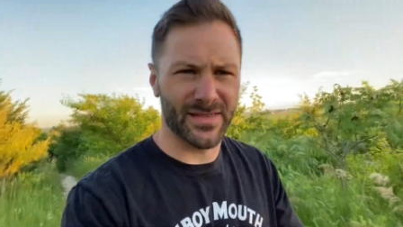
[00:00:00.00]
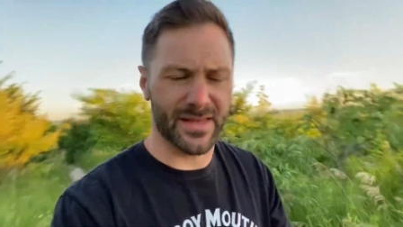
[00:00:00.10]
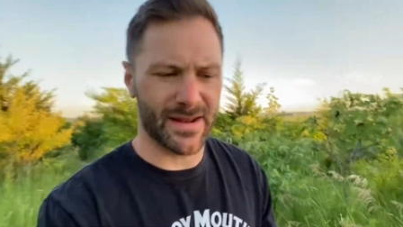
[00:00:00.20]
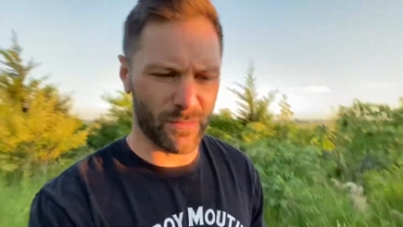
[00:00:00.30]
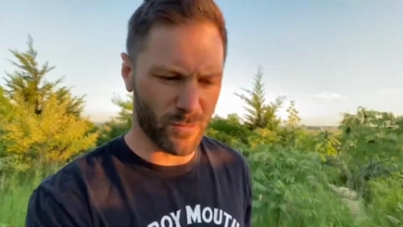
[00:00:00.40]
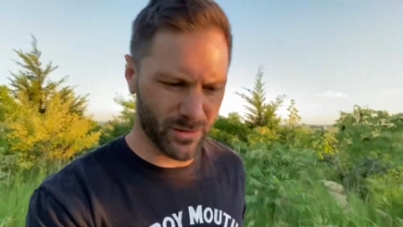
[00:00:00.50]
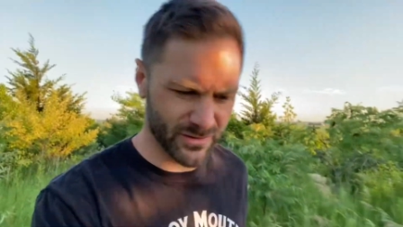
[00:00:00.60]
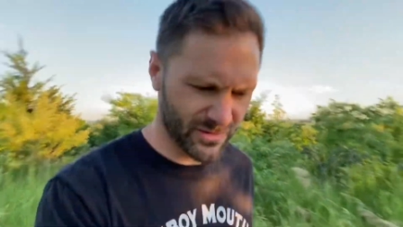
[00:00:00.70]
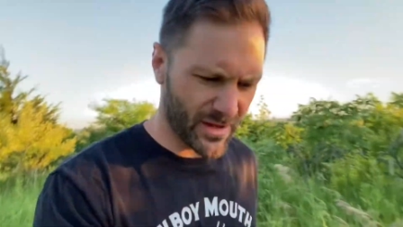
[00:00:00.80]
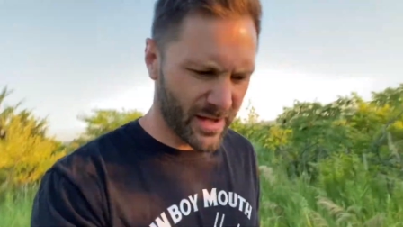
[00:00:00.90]
than I
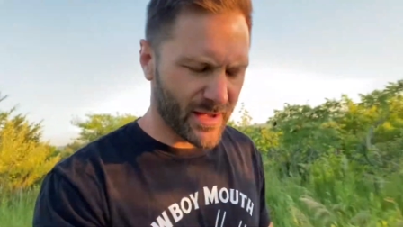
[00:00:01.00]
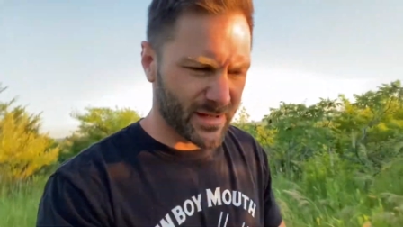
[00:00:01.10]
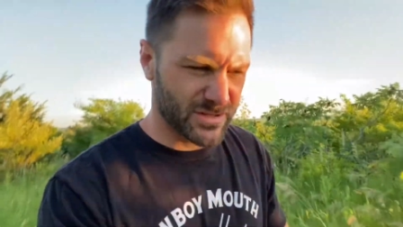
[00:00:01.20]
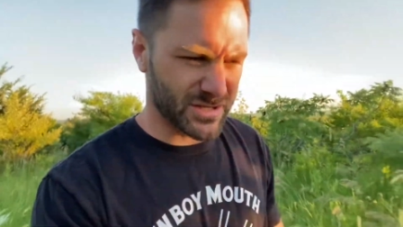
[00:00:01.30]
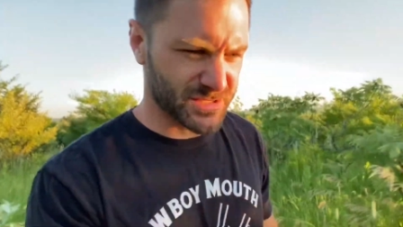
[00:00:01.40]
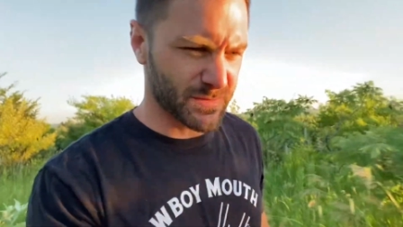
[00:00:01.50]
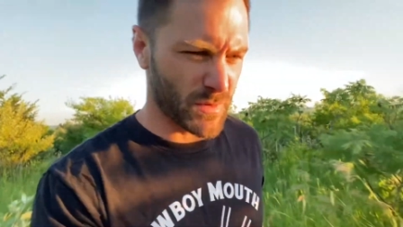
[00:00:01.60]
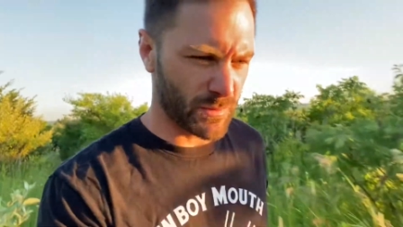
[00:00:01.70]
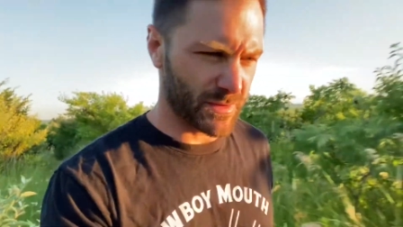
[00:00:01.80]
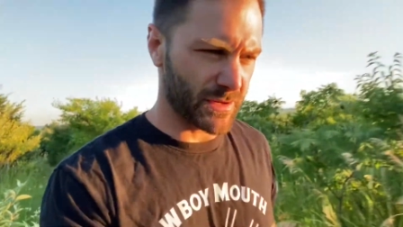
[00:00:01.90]
was just a
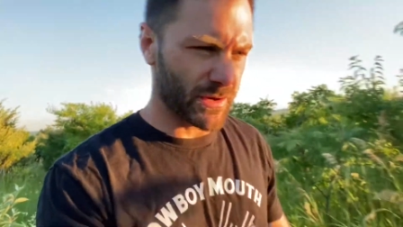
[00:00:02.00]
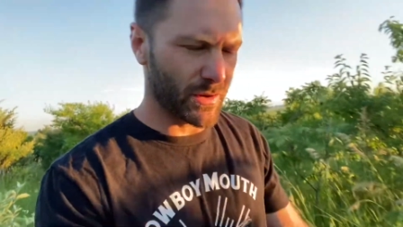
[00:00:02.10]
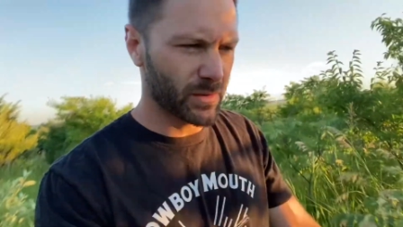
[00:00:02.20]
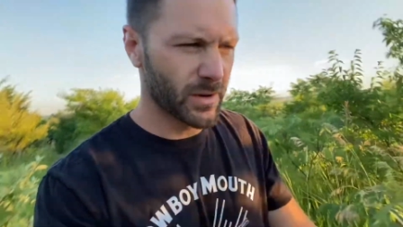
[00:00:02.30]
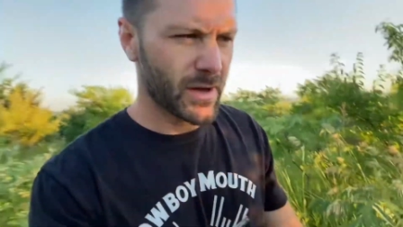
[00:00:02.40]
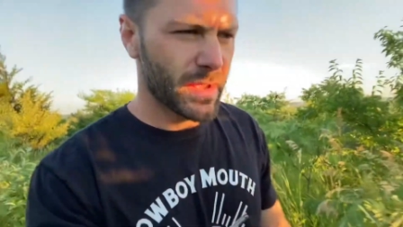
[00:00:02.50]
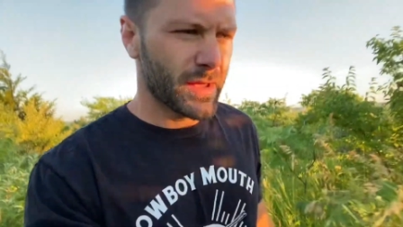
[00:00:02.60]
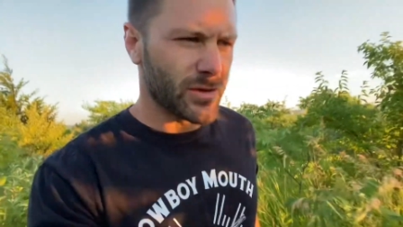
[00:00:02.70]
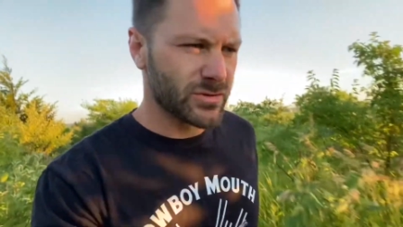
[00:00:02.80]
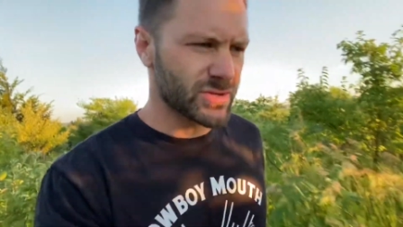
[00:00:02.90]
moment ago.
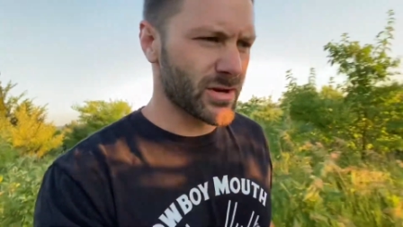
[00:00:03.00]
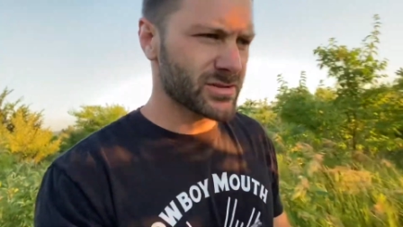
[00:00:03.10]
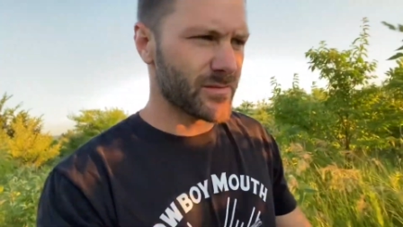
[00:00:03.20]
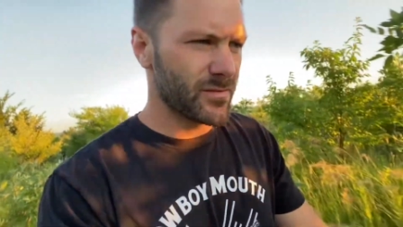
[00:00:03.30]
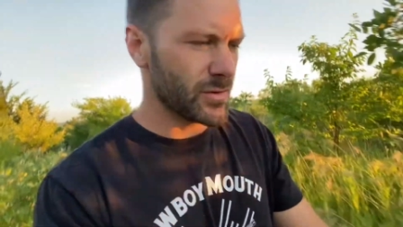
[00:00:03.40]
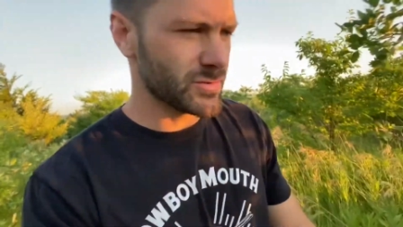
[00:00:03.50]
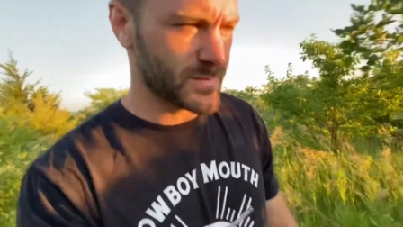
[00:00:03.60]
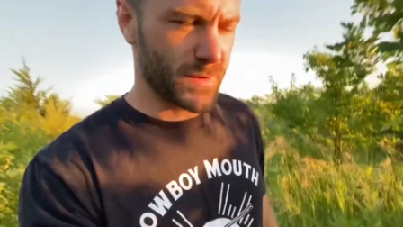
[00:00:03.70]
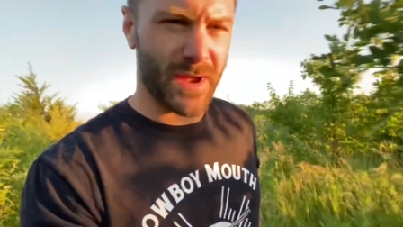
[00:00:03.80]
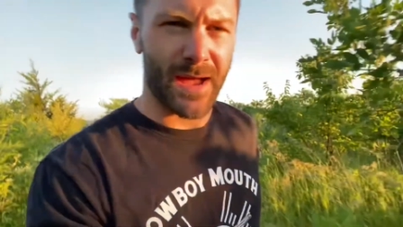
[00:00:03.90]
You saw some views
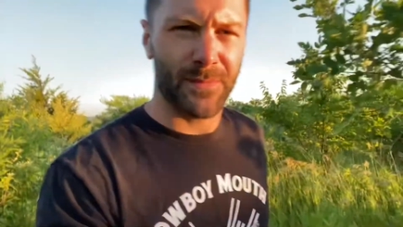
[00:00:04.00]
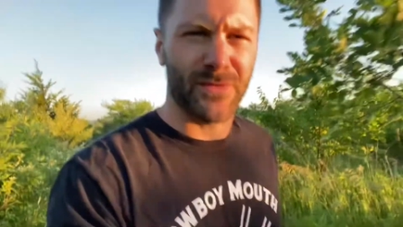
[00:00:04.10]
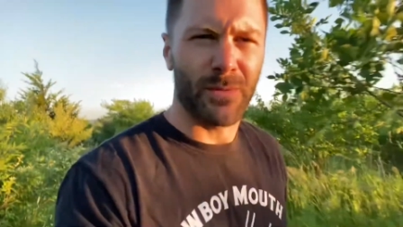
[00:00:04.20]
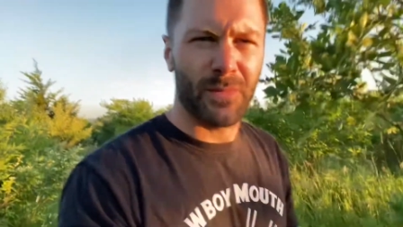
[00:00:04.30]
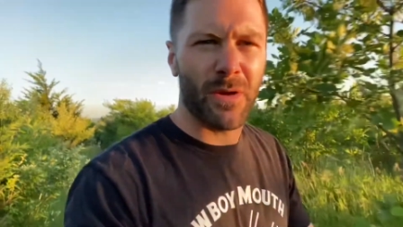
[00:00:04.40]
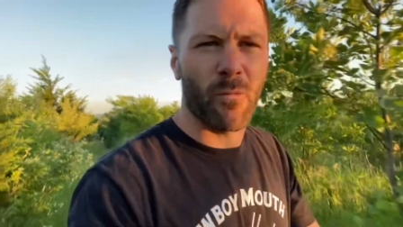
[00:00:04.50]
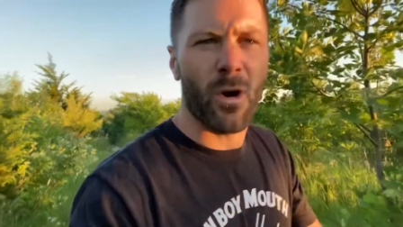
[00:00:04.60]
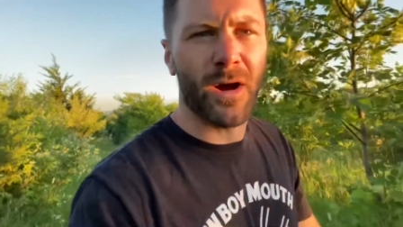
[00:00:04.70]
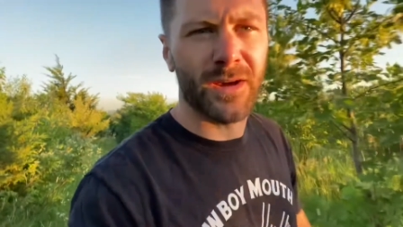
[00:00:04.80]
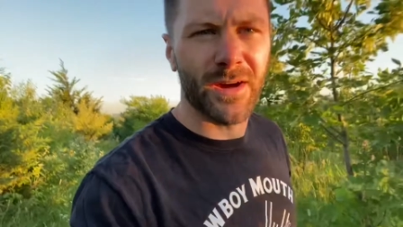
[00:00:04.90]
perhaps on my
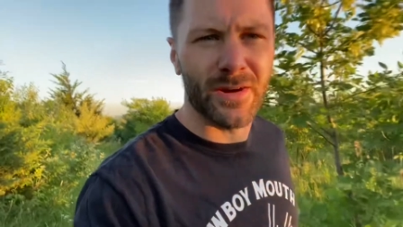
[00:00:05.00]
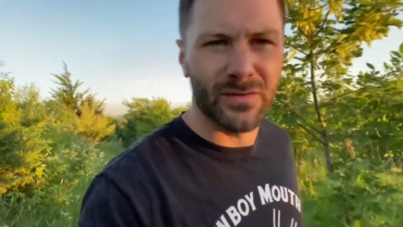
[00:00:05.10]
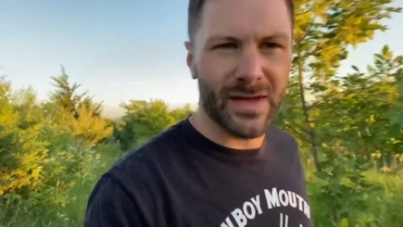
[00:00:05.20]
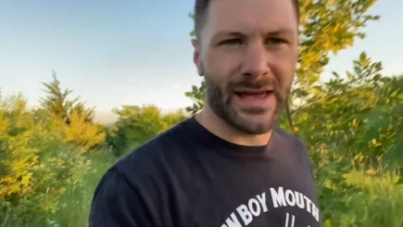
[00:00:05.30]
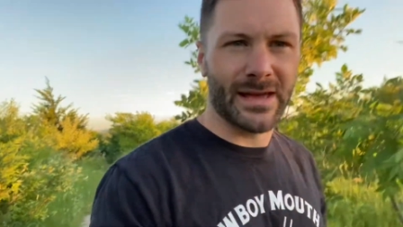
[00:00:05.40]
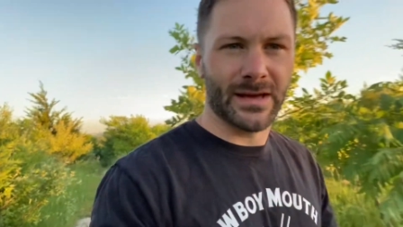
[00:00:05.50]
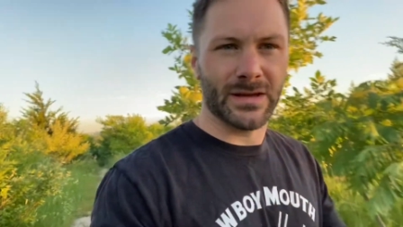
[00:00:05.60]
walk of a